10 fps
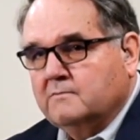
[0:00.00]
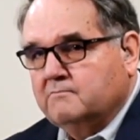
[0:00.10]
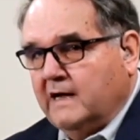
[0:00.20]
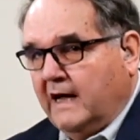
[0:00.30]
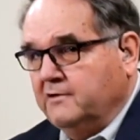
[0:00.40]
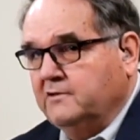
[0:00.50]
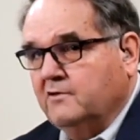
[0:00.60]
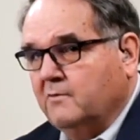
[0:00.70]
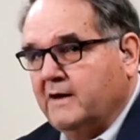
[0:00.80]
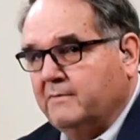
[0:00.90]
how you
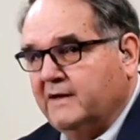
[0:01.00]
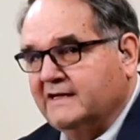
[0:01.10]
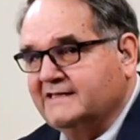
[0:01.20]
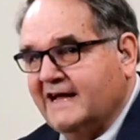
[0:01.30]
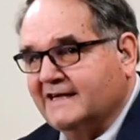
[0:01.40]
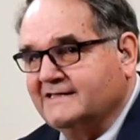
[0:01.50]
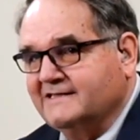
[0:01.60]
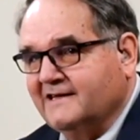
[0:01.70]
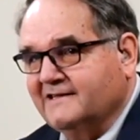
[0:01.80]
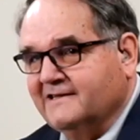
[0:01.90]
go about paying
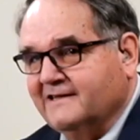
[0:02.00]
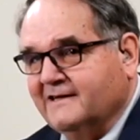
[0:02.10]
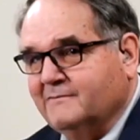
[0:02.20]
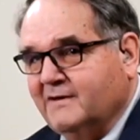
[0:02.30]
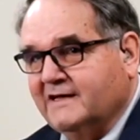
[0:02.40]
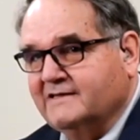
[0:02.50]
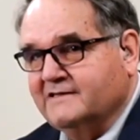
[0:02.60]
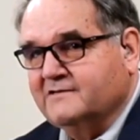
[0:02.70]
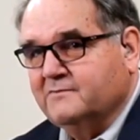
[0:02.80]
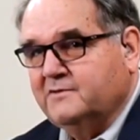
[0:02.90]
taxes on the thing and making
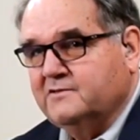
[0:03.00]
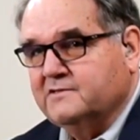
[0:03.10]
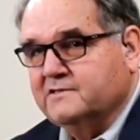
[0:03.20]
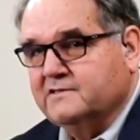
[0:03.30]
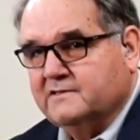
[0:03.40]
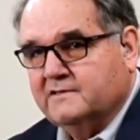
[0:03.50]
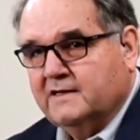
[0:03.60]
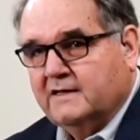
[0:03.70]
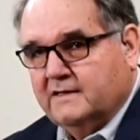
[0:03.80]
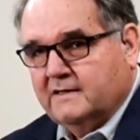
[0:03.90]
distributions. And
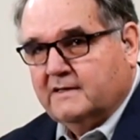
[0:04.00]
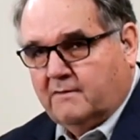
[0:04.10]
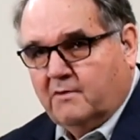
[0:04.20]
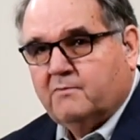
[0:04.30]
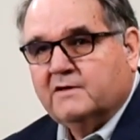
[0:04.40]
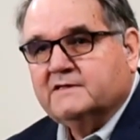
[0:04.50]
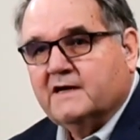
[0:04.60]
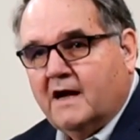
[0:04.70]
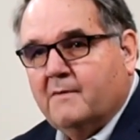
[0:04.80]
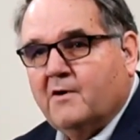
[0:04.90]
I want to bring
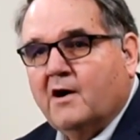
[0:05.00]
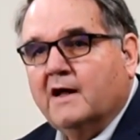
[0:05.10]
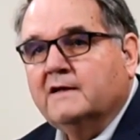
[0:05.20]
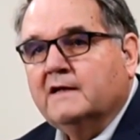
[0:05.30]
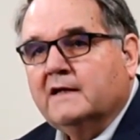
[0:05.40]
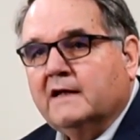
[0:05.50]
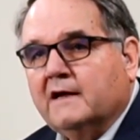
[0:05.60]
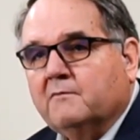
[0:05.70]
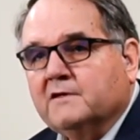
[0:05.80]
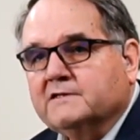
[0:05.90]
Tom on. I
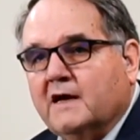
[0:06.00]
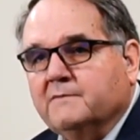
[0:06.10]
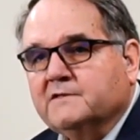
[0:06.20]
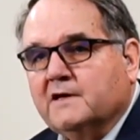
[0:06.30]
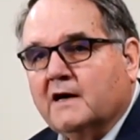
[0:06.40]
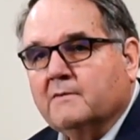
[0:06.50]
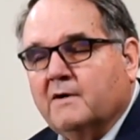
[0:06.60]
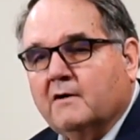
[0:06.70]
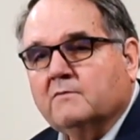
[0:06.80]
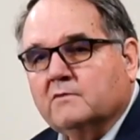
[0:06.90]
want Tom to talk
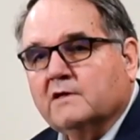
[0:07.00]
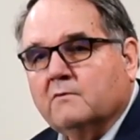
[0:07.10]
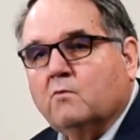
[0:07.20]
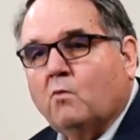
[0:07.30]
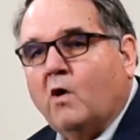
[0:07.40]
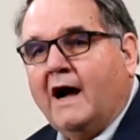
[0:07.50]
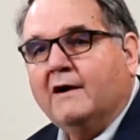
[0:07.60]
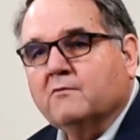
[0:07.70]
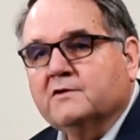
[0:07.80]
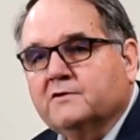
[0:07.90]
about really why
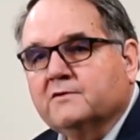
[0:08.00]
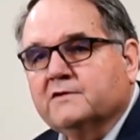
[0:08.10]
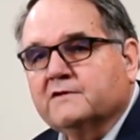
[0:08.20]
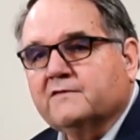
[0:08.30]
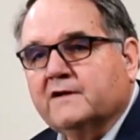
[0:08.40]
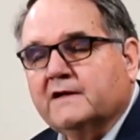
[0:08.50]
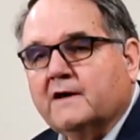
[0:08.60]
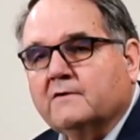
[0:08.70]
we're doing this video.